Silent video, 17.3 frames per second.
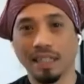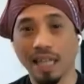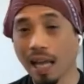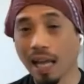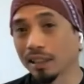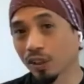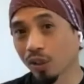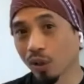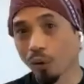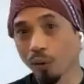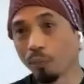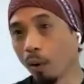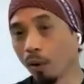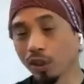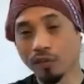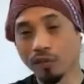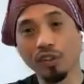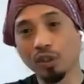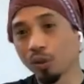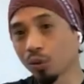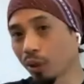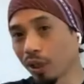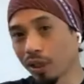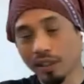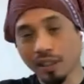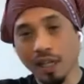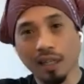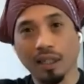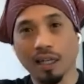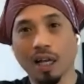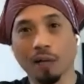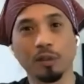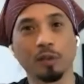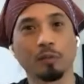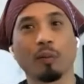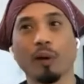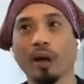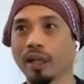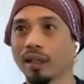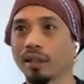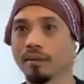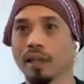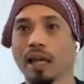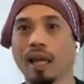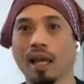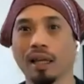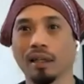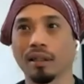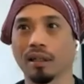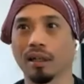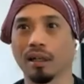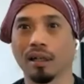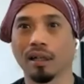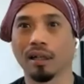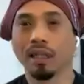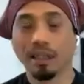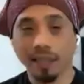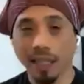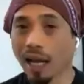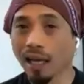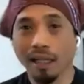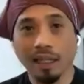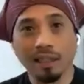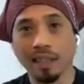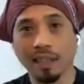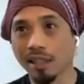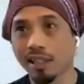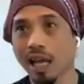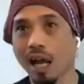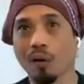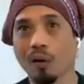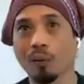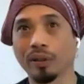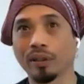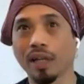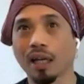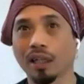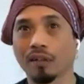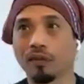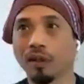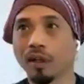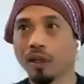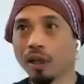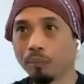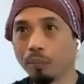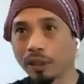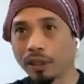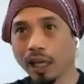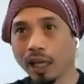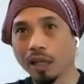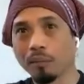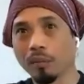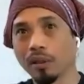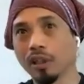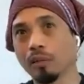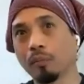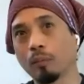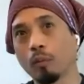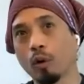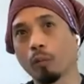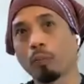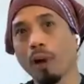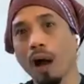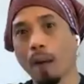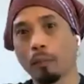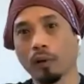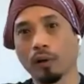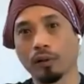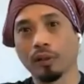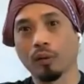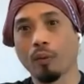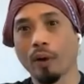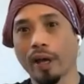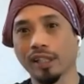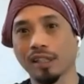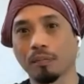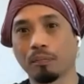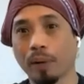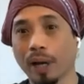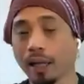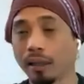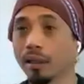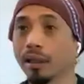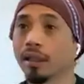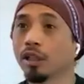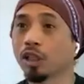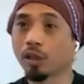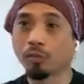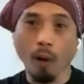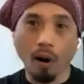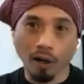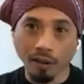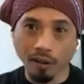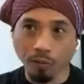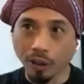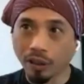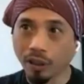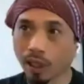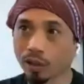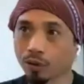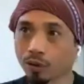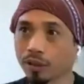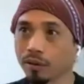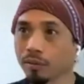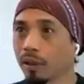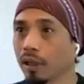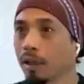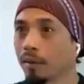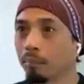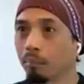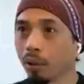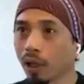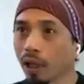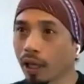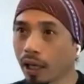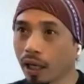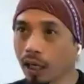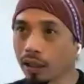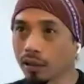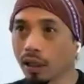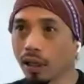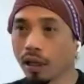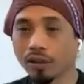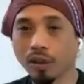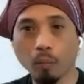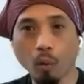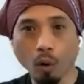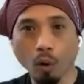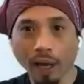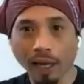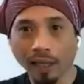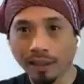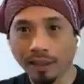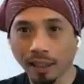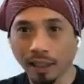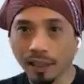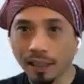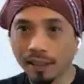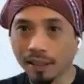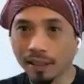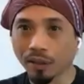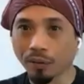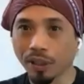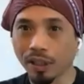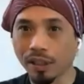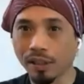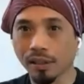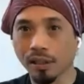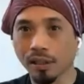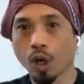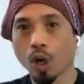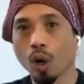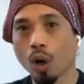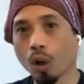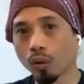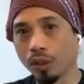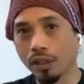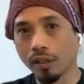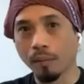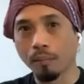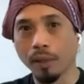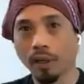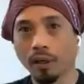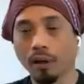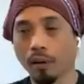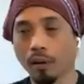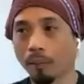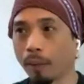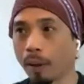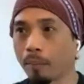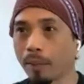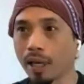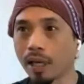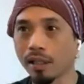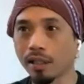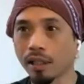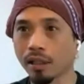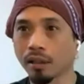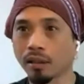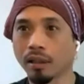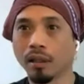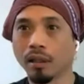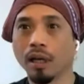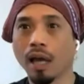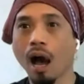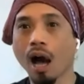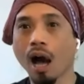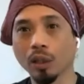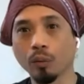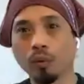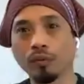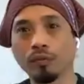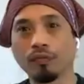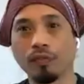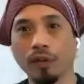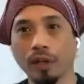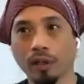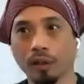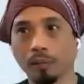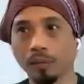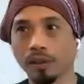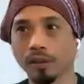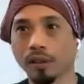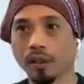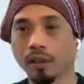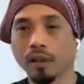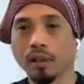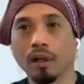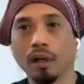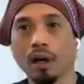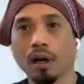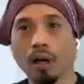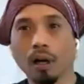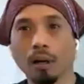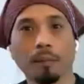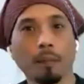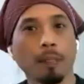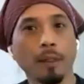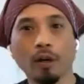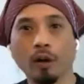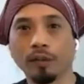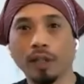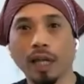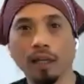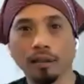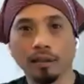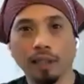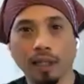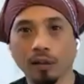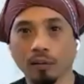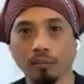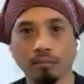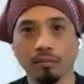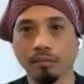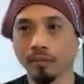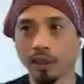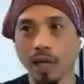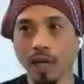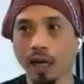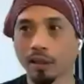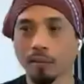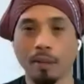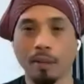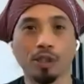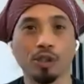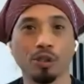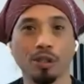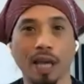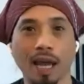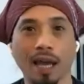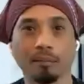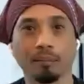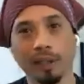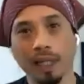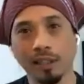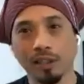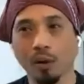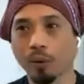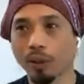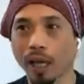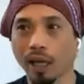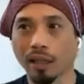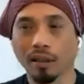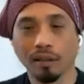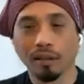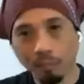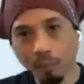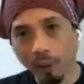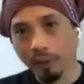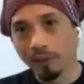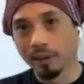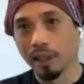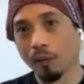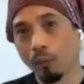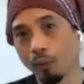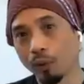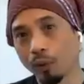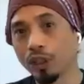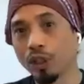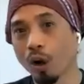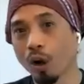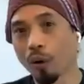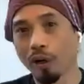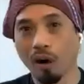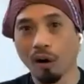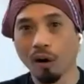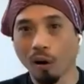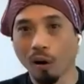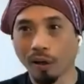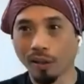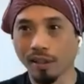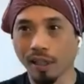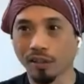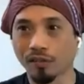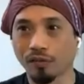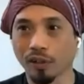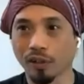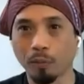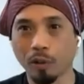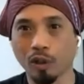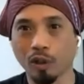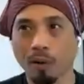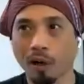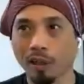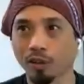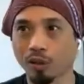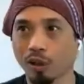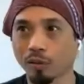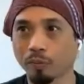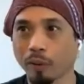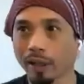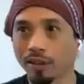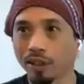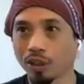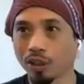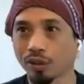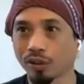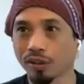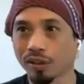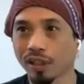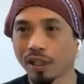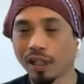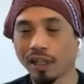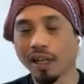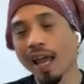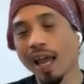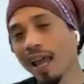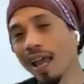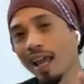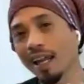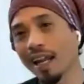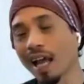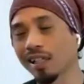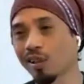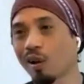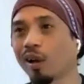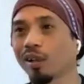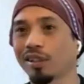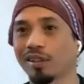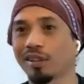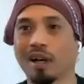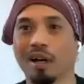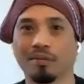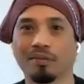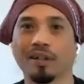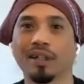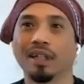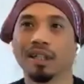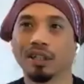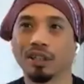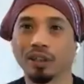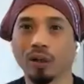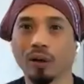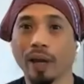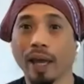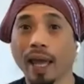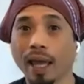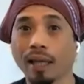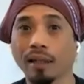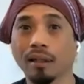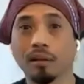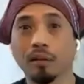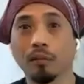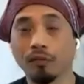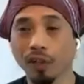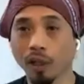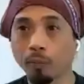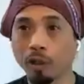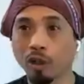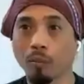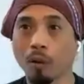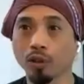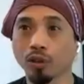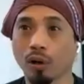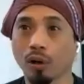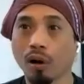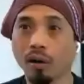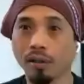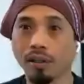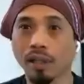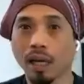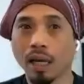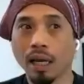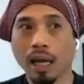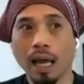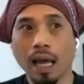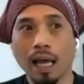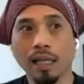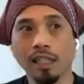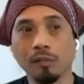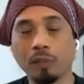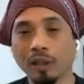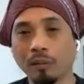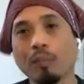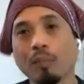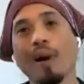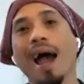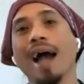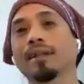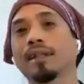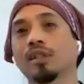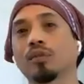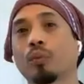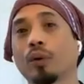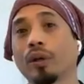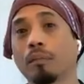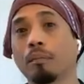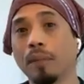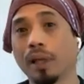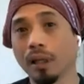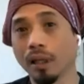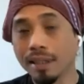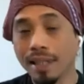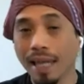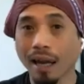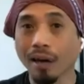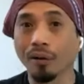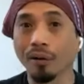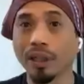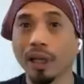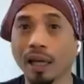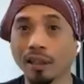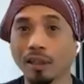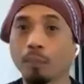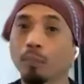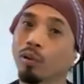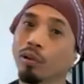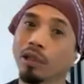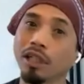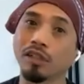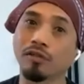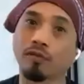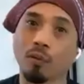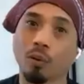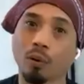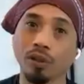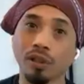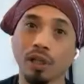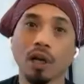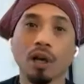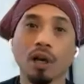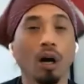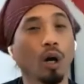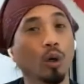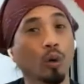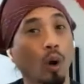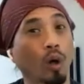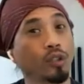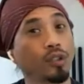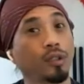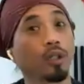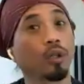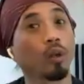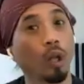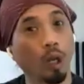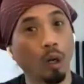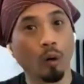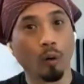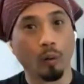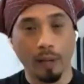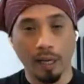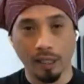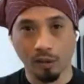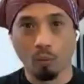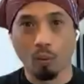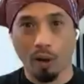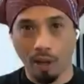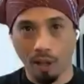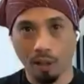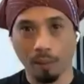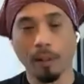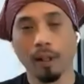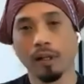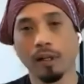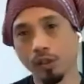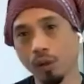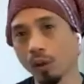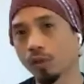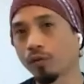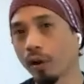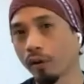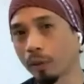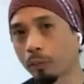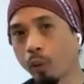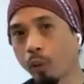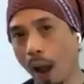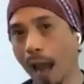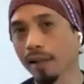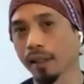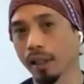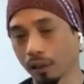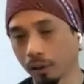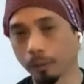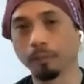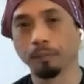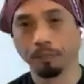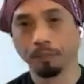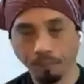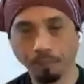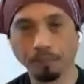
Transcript: Yeah, so most of the students kind of helped spread it, and it kind of became a little bit more popular in the West. But Sparta 300, Blade, the Borat Identity series, all these amazing Hollywood films, you know, they're not going to mention that, but that's okay. But we know in our hearts as Filipino martial arts practitioners, hey, that's our stuff, you know. And the Filipino martial arts has been practiced with military and the police force across the globe as well. So it's very practical.